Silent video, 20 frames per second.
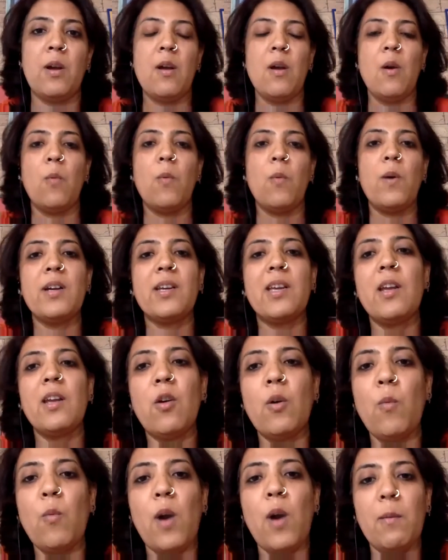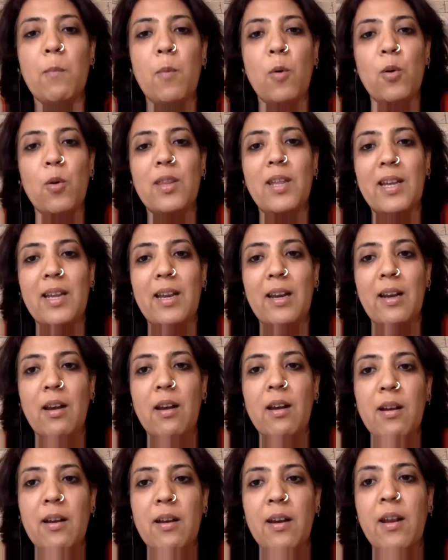working on what more they can
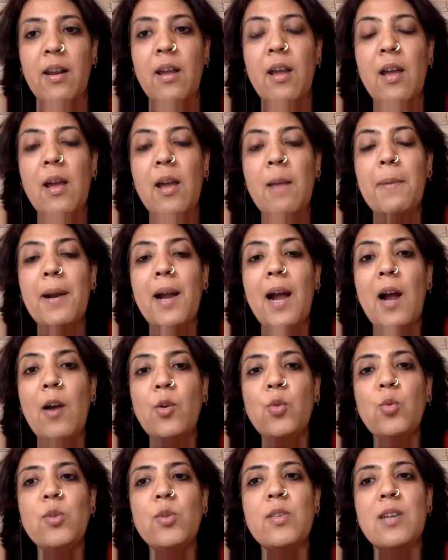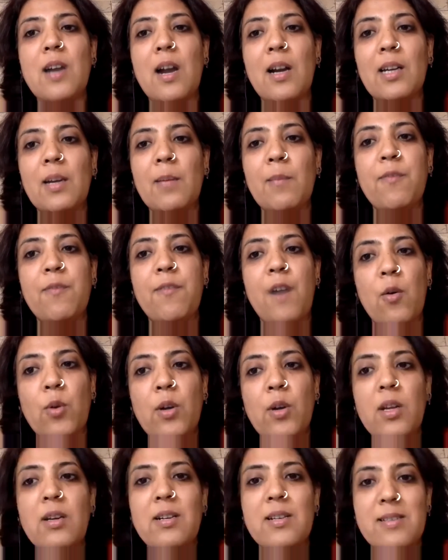learn. But how do startup
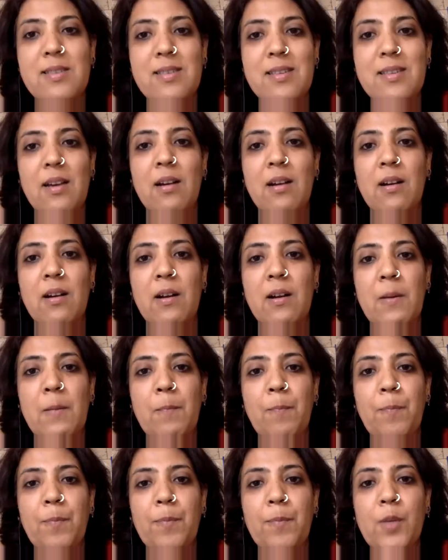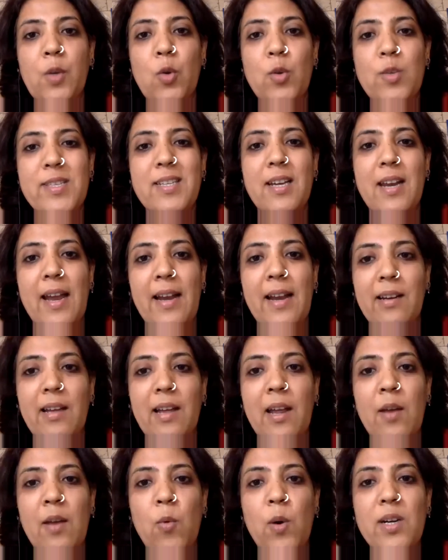founders course correct,
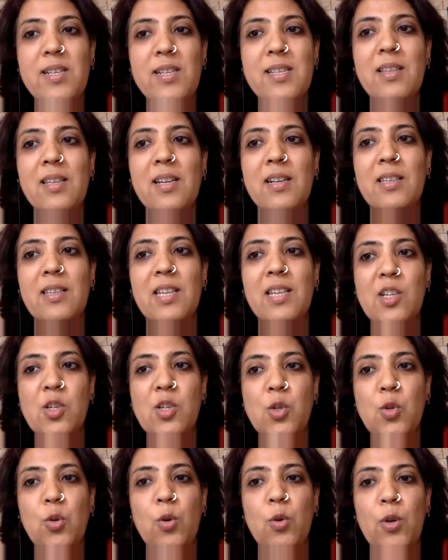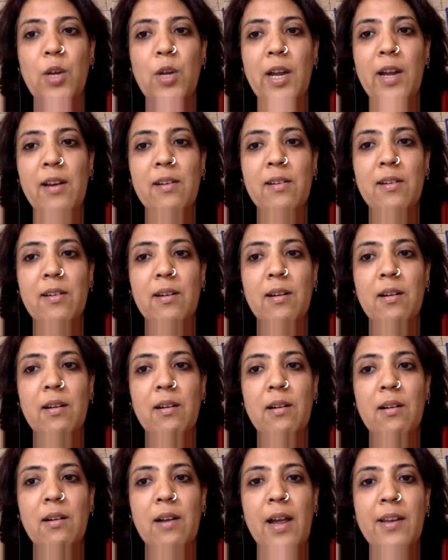and what is it that they should look at
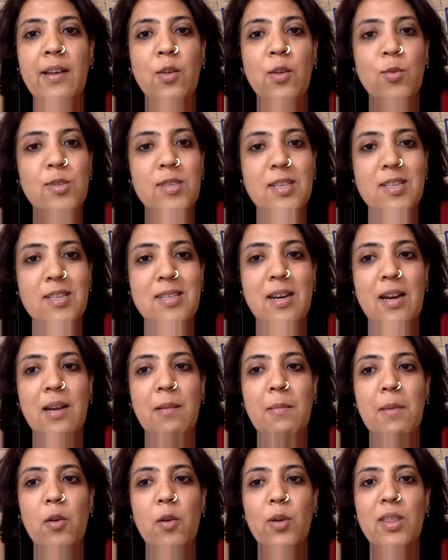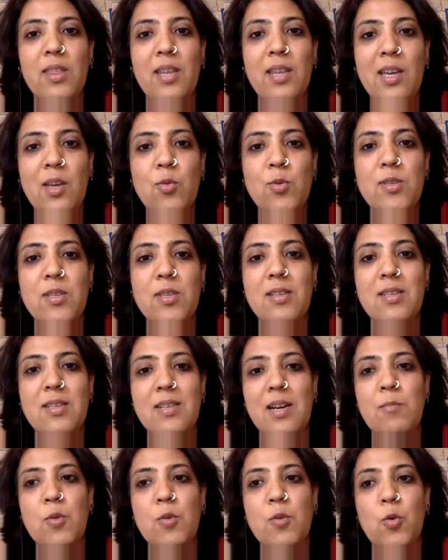and use this time? How can they use this
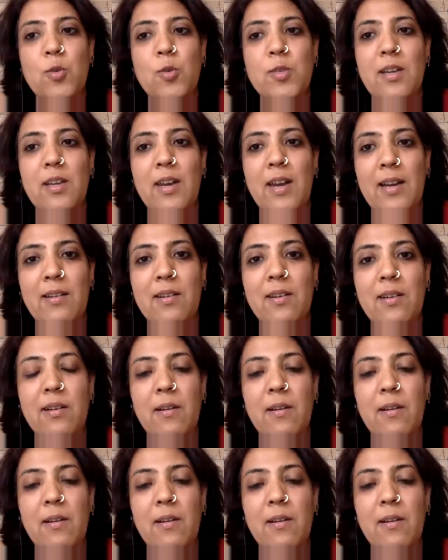time to course correct?